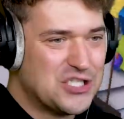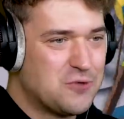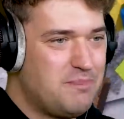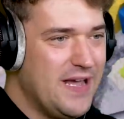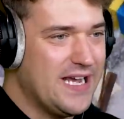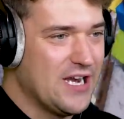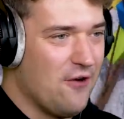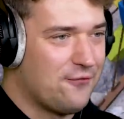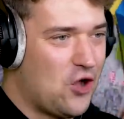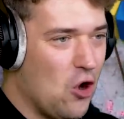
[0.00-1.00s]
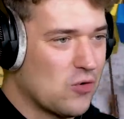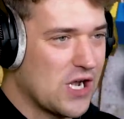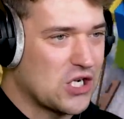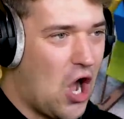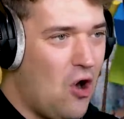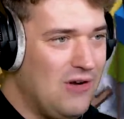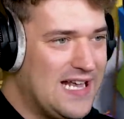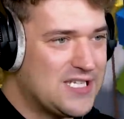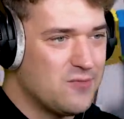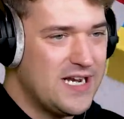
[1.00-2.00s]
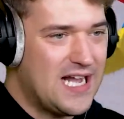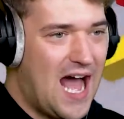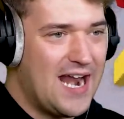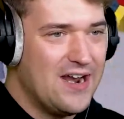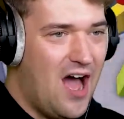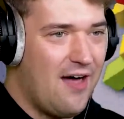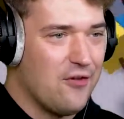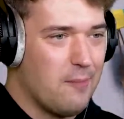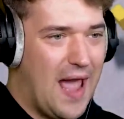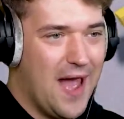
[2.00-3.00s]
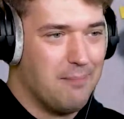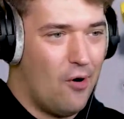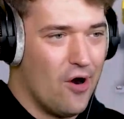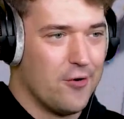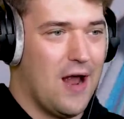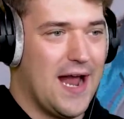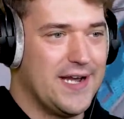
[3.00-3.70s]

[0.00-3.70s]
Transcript: Speaking of Coca-Colas, we got another bad boy right